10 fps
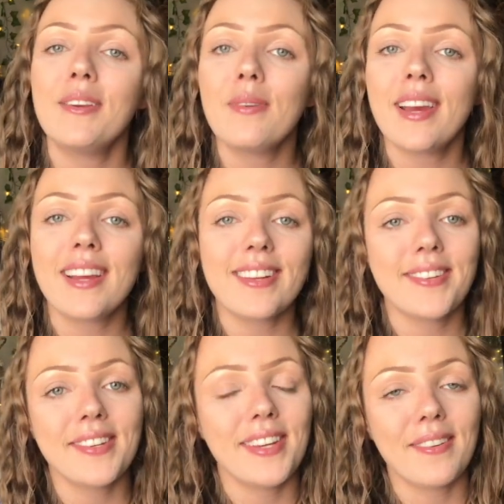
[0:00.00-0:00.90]
QA
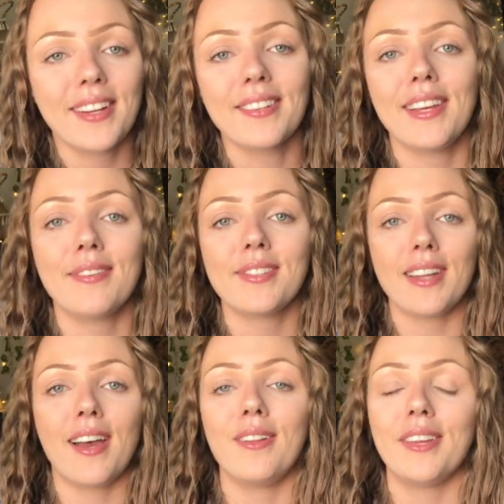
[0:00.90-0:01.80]
engineering
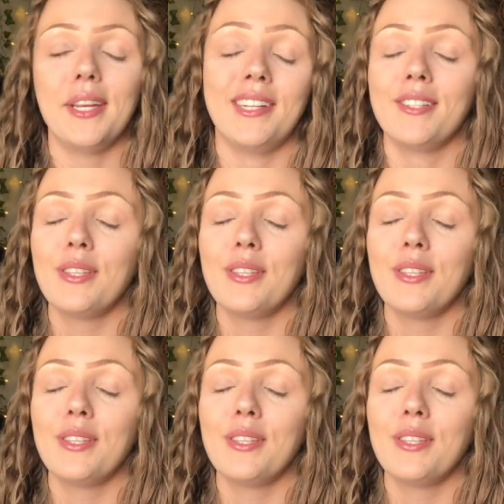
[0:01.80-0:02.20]
lifestyle here.